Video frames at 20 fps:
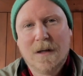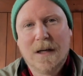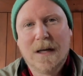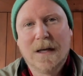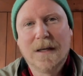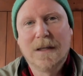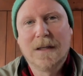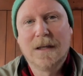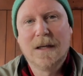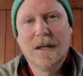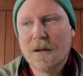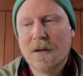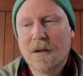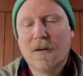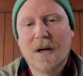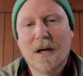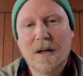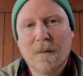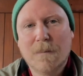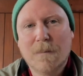Like
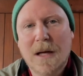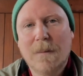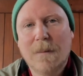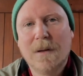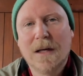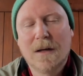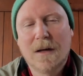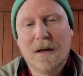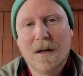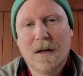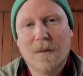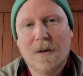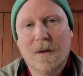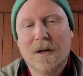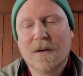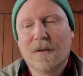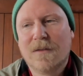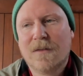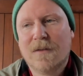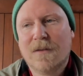creating public
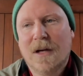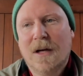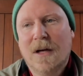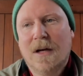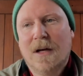artworks,